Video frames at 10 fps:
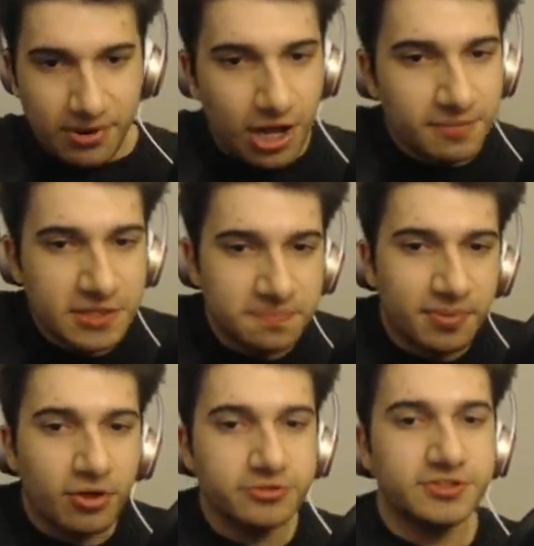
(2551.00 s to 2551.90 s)
Problem is
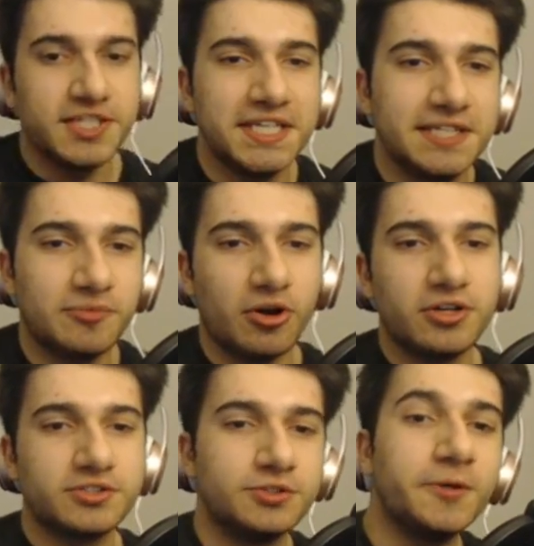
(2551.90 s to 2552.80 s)
both team
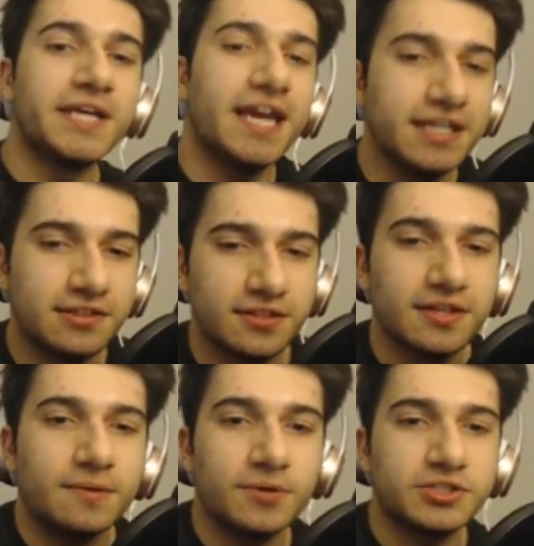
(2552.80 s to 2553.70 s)
aren't doing
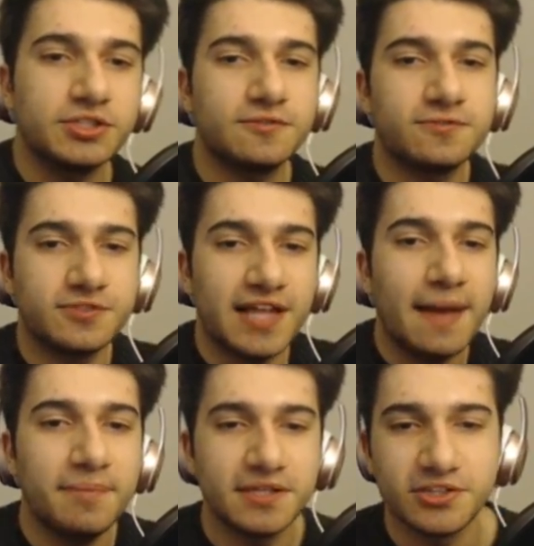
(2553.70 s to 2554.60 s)
anything. We're just
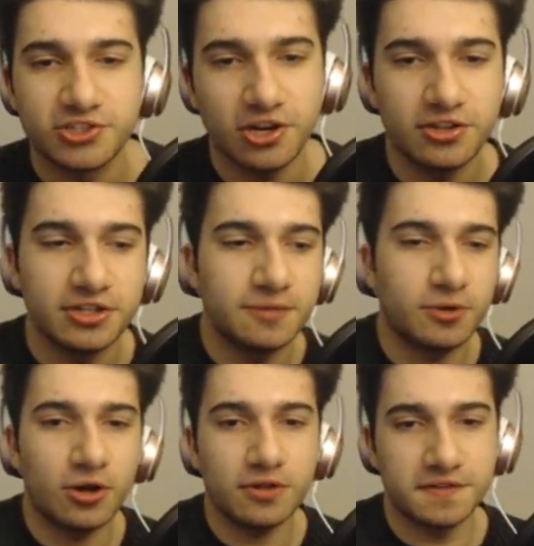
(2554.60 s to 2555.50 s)
slapping each other and then
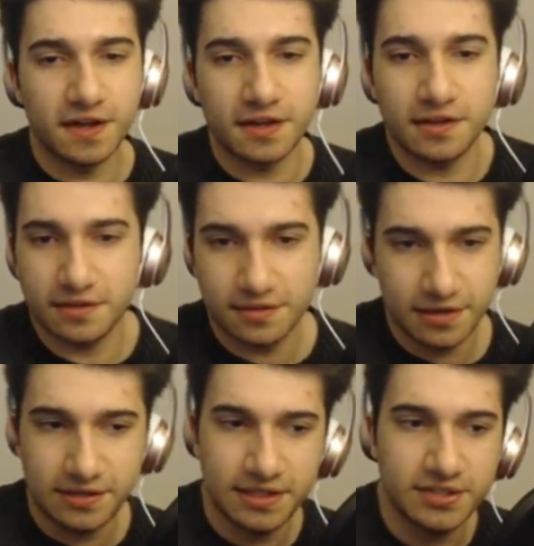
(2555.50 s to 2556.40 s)
we're all dying.
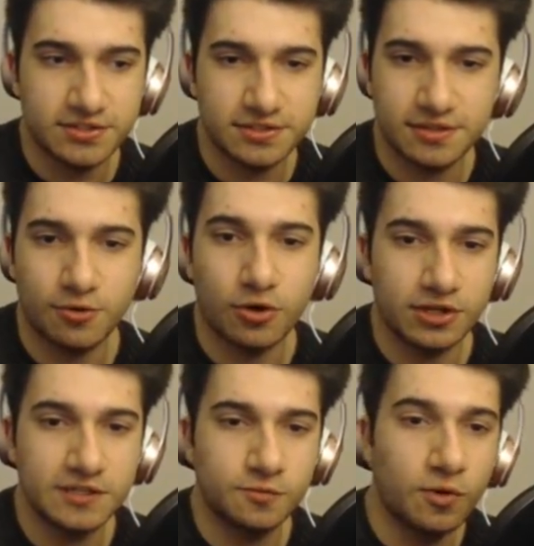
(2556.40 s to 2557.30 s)
And that's, or at
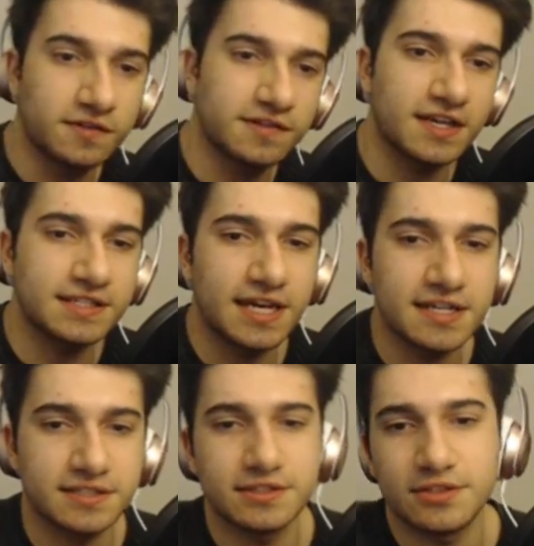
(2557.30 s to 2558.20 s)
least one side
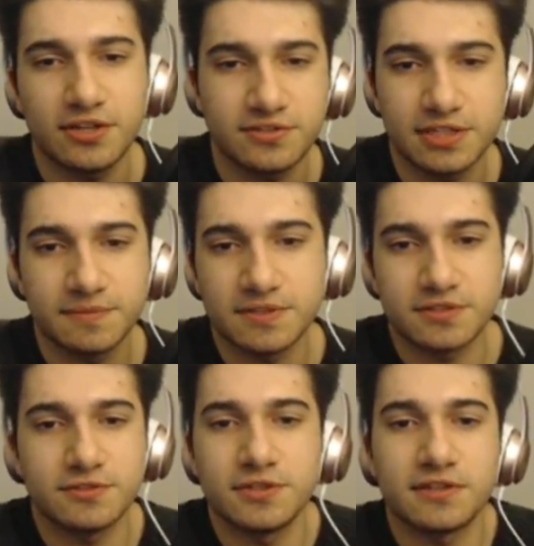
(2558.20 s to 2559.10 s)
dies and the other team
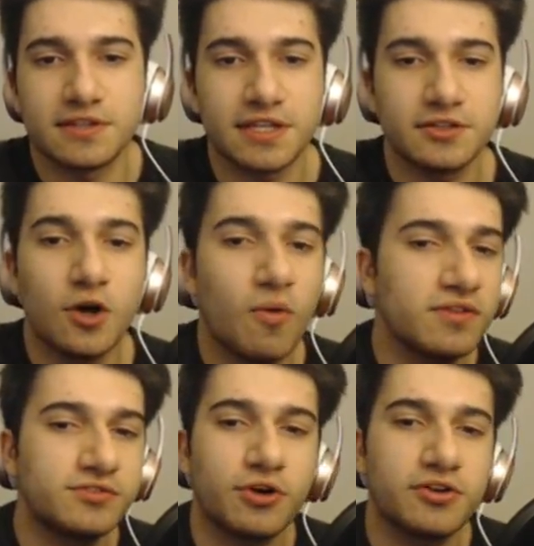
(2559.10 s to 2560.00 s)
doesn't do anything. Like no
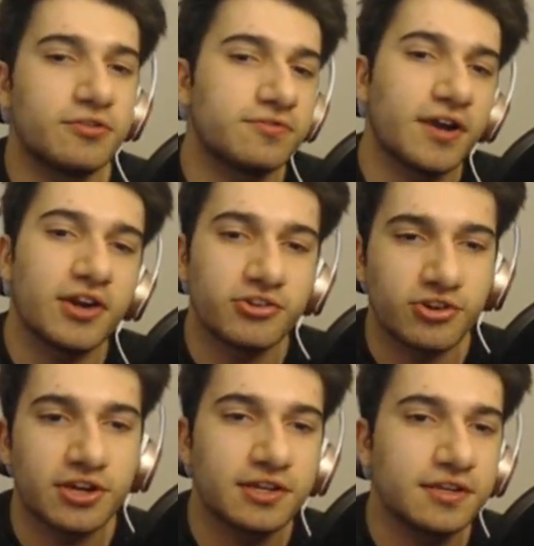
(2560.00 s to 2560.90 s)
one's trying to do fire
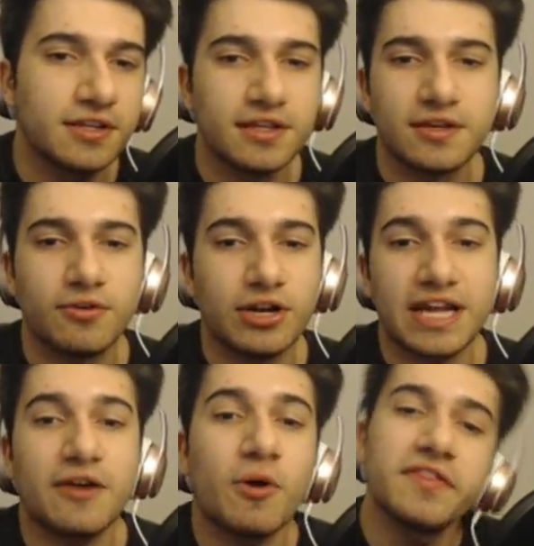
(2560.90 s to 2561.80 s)
giant. Or
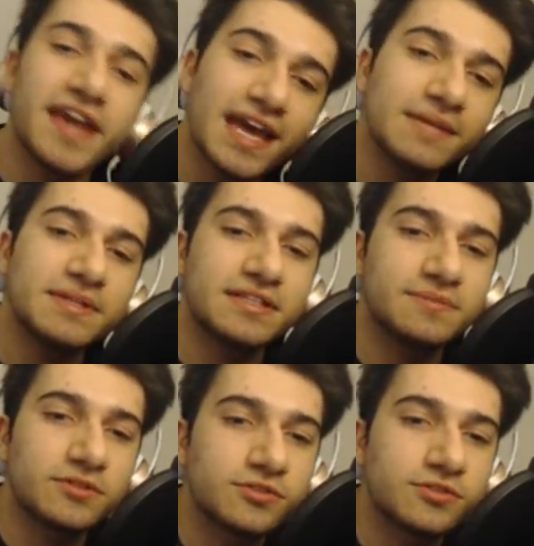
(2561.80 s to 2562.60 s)
like I want the enemy team to